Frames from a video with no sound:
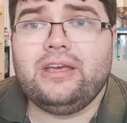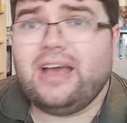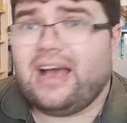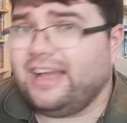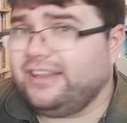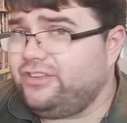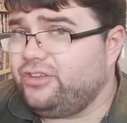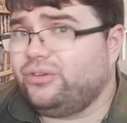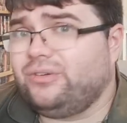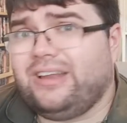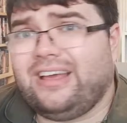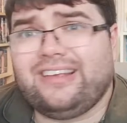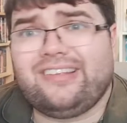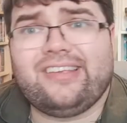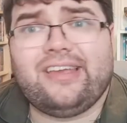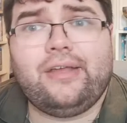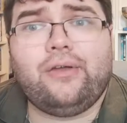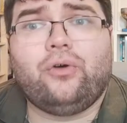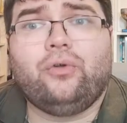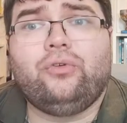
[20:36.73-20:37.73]
I do, like I
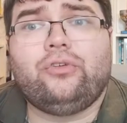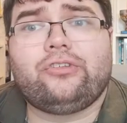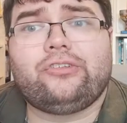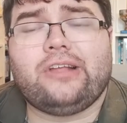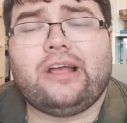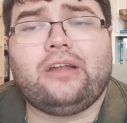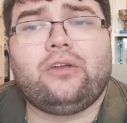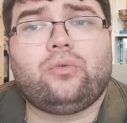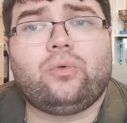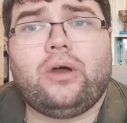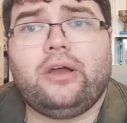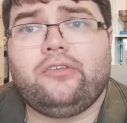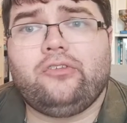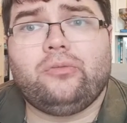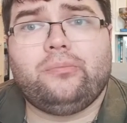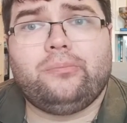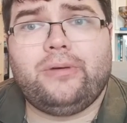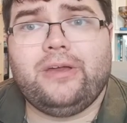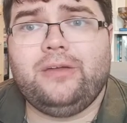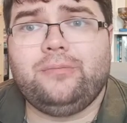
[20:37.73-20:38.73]
say, understand why
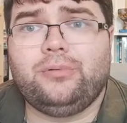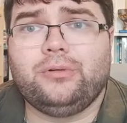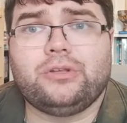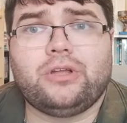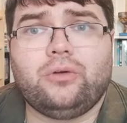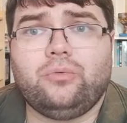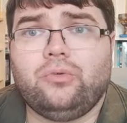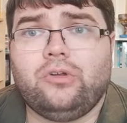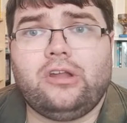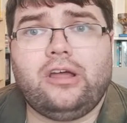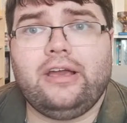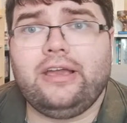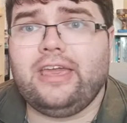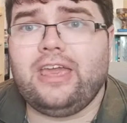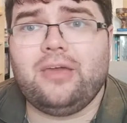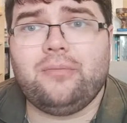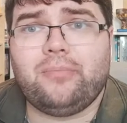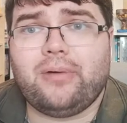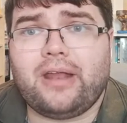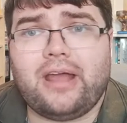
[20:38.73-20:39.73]
some people don't like
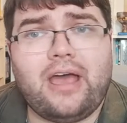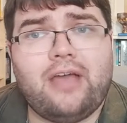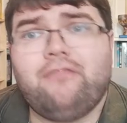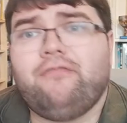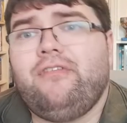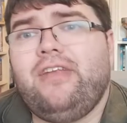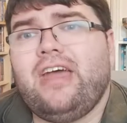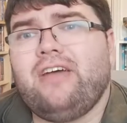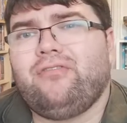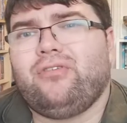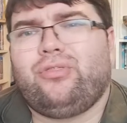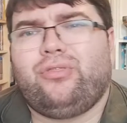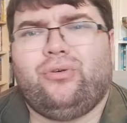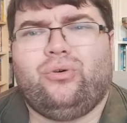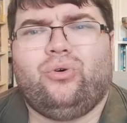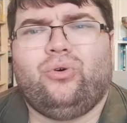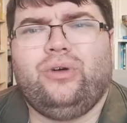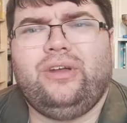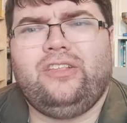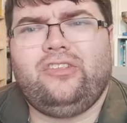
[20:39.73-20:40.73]
it, but I've never
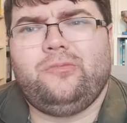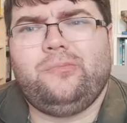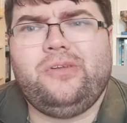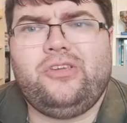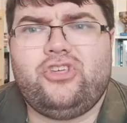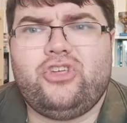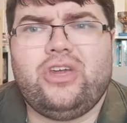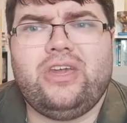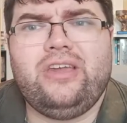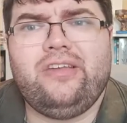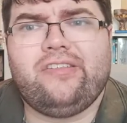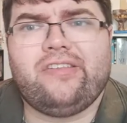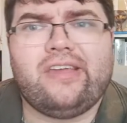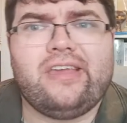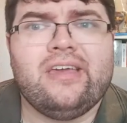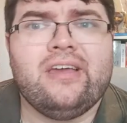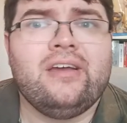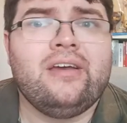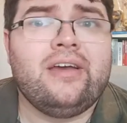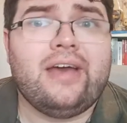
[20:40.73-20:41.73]
thought it to be cheesy
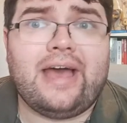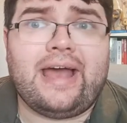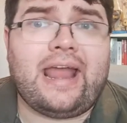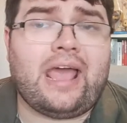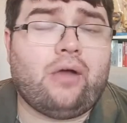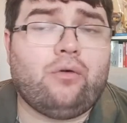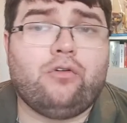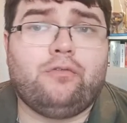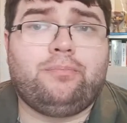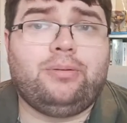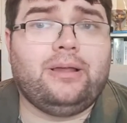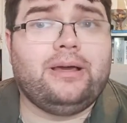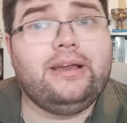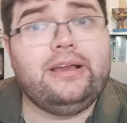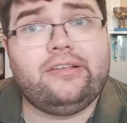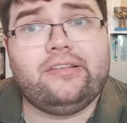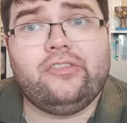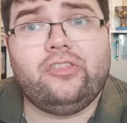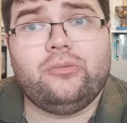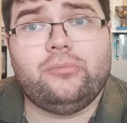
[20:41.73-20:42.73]
and out of
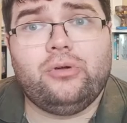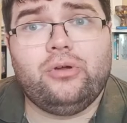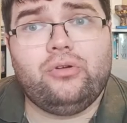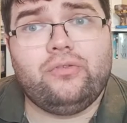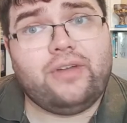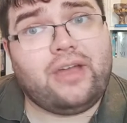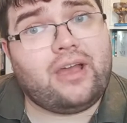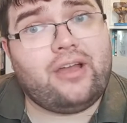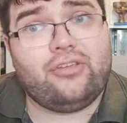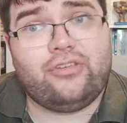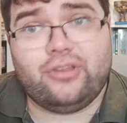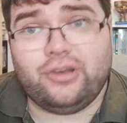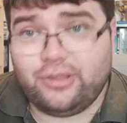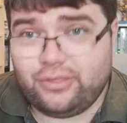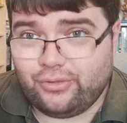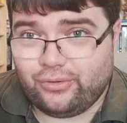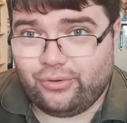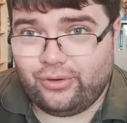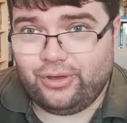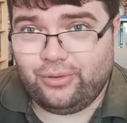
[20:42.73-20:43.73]
place in the movie. I actually
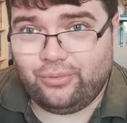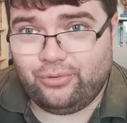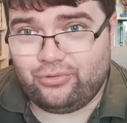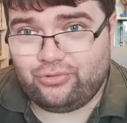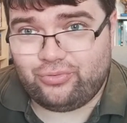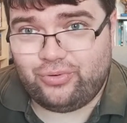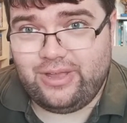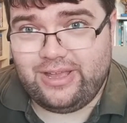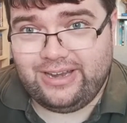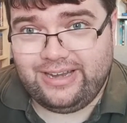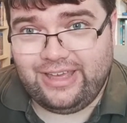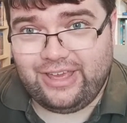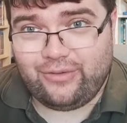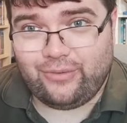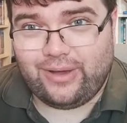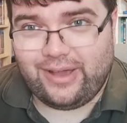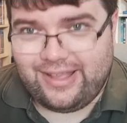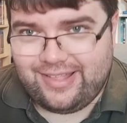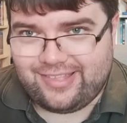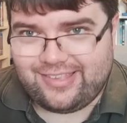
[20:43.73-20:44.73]
thought it was really
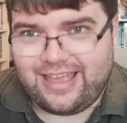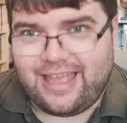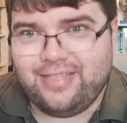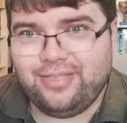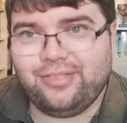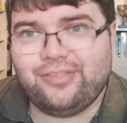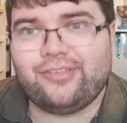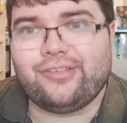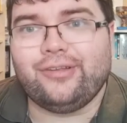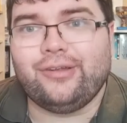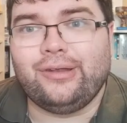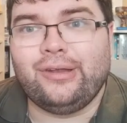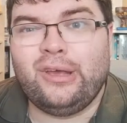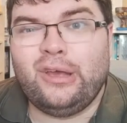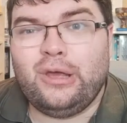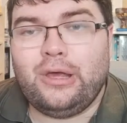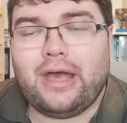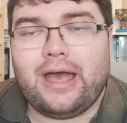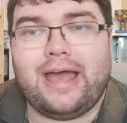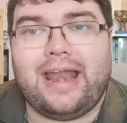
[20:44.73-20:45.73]
quite tense and
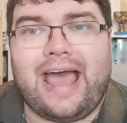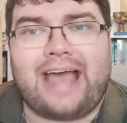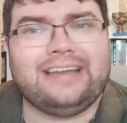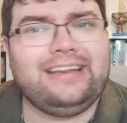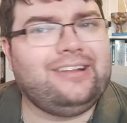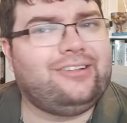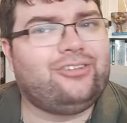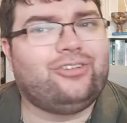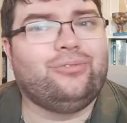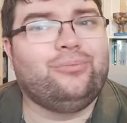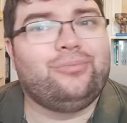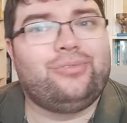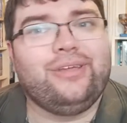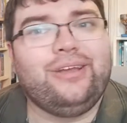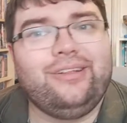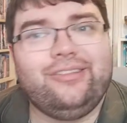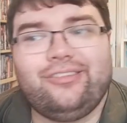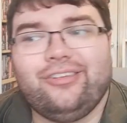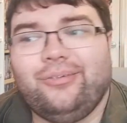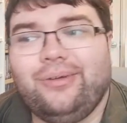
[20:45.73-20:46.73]
added
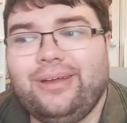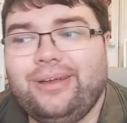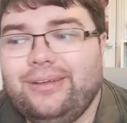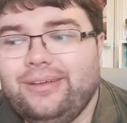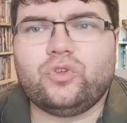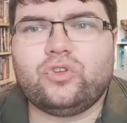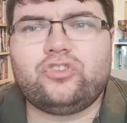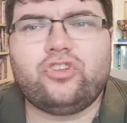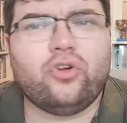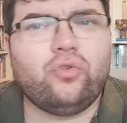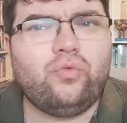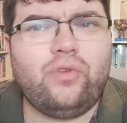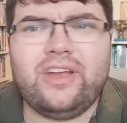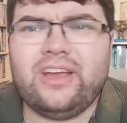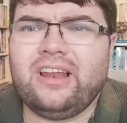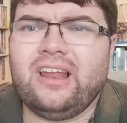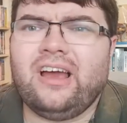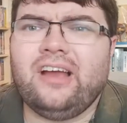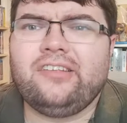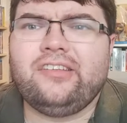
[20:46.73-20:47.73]
something to it. So
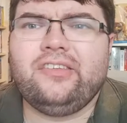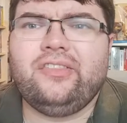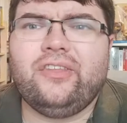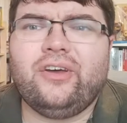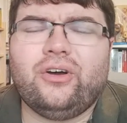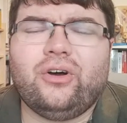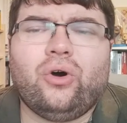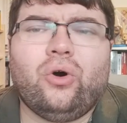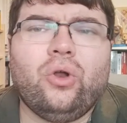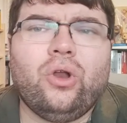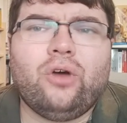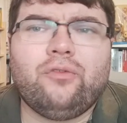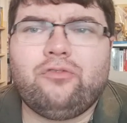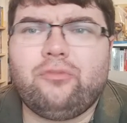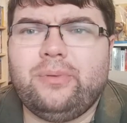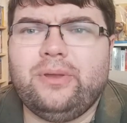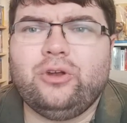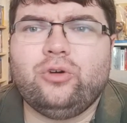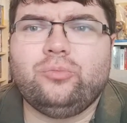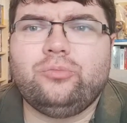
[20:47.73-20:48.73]
realising that Orlov's
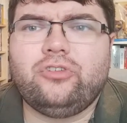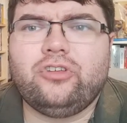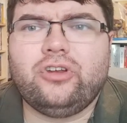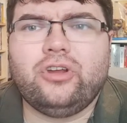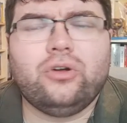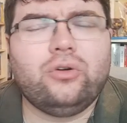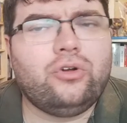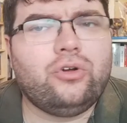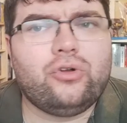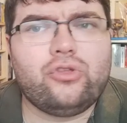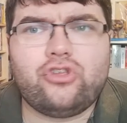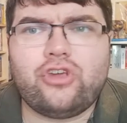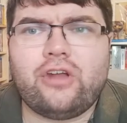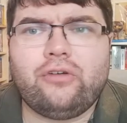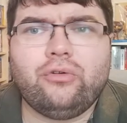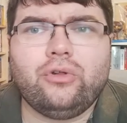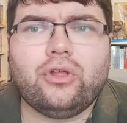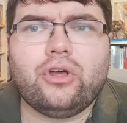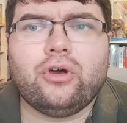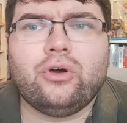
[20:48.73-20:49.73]
been up to no good,
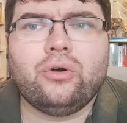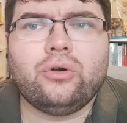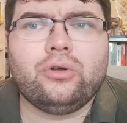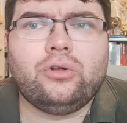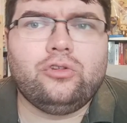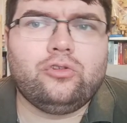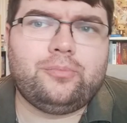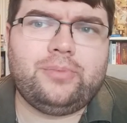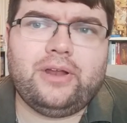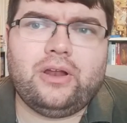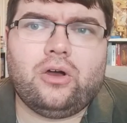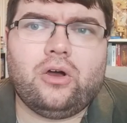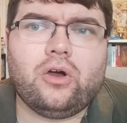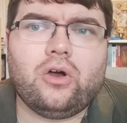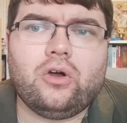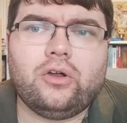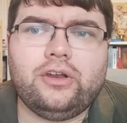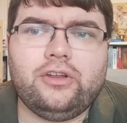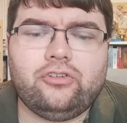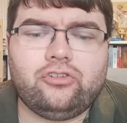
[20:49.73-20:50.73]
General Gogol's been hot
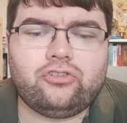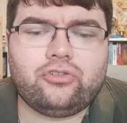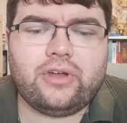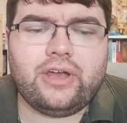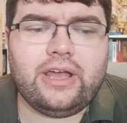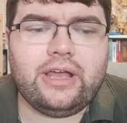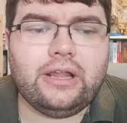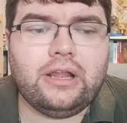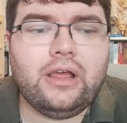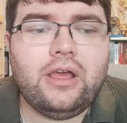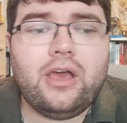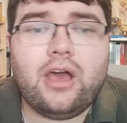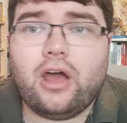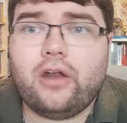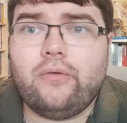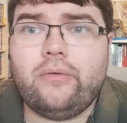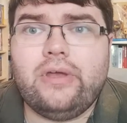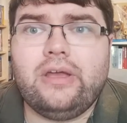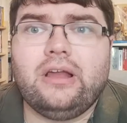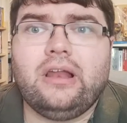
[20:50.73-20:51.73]
on his trail
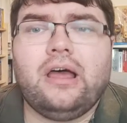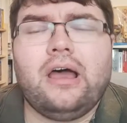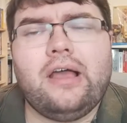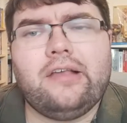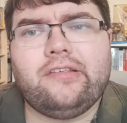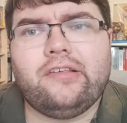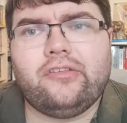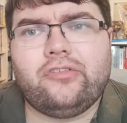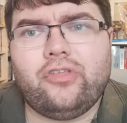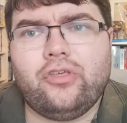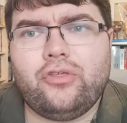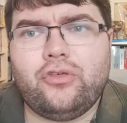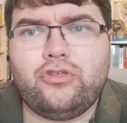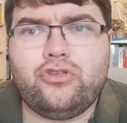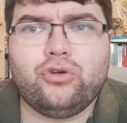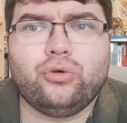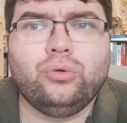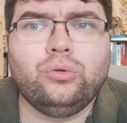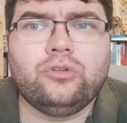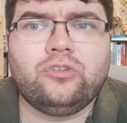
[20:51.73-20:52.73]
and realises that the
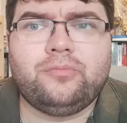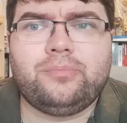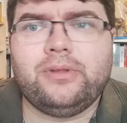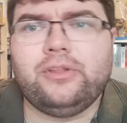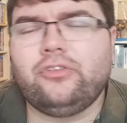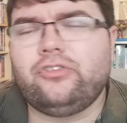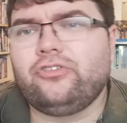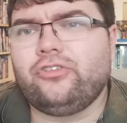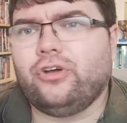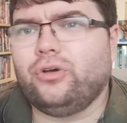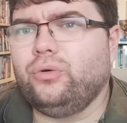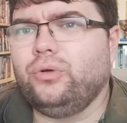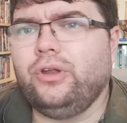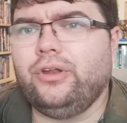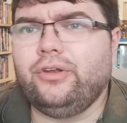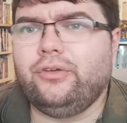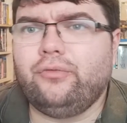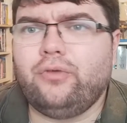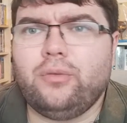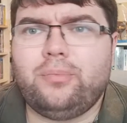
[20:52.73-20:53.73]
jewels have been
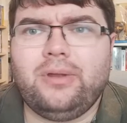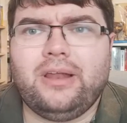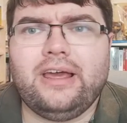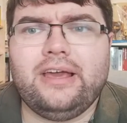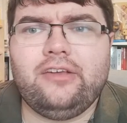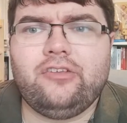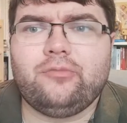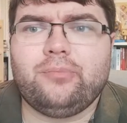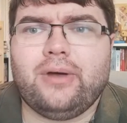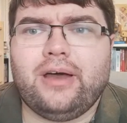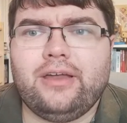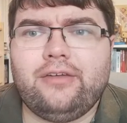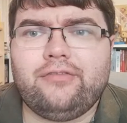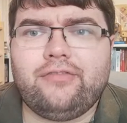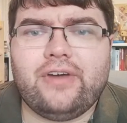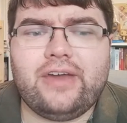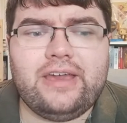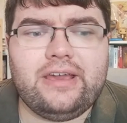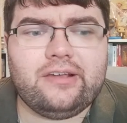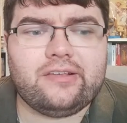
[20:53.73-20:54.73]
stolen and replaced by
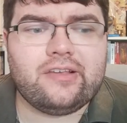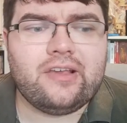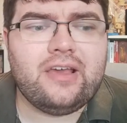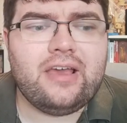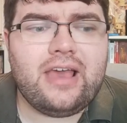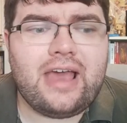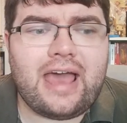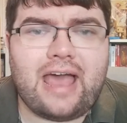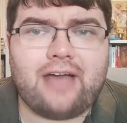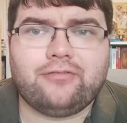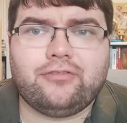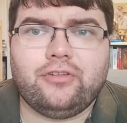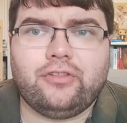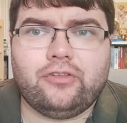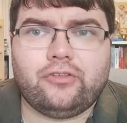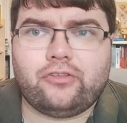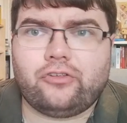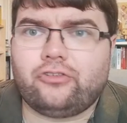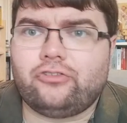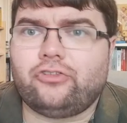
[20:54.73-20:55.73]
fakes after
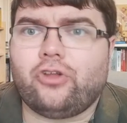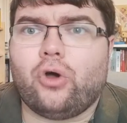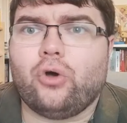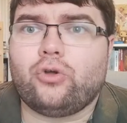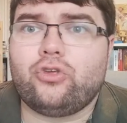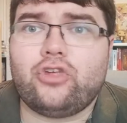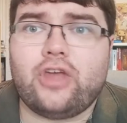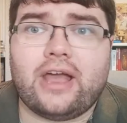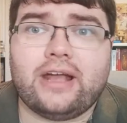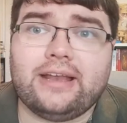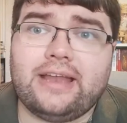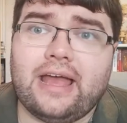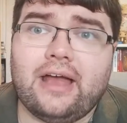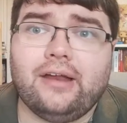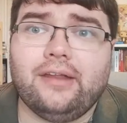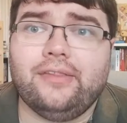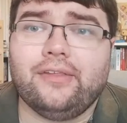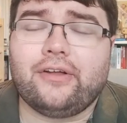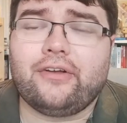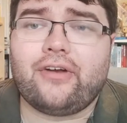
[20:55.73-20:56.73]
there's a stock check down
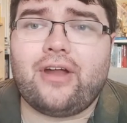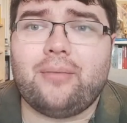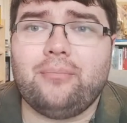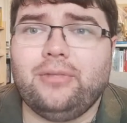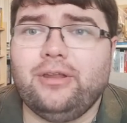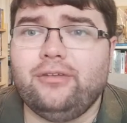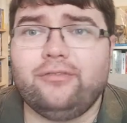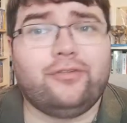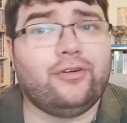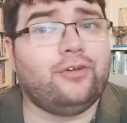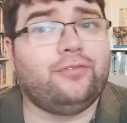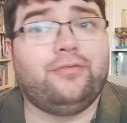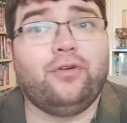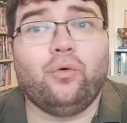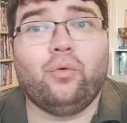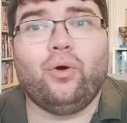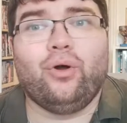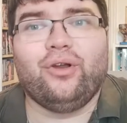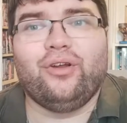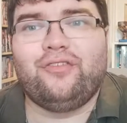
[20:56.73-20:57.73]
in the Kremlin, for
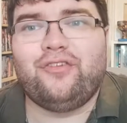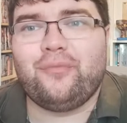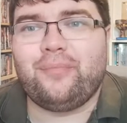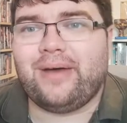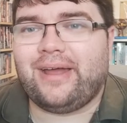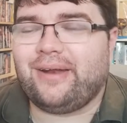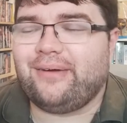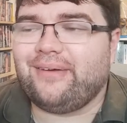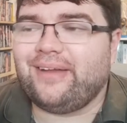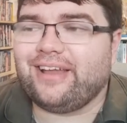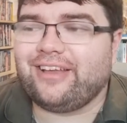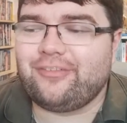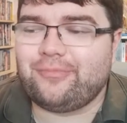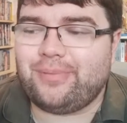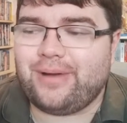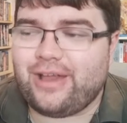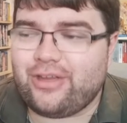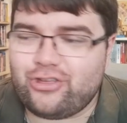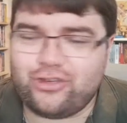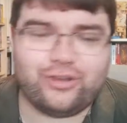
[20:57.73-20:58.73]
want of a better
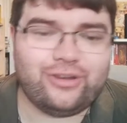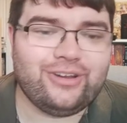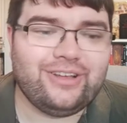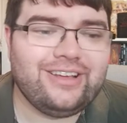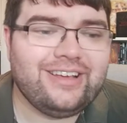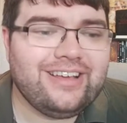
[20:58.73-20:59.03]
expression.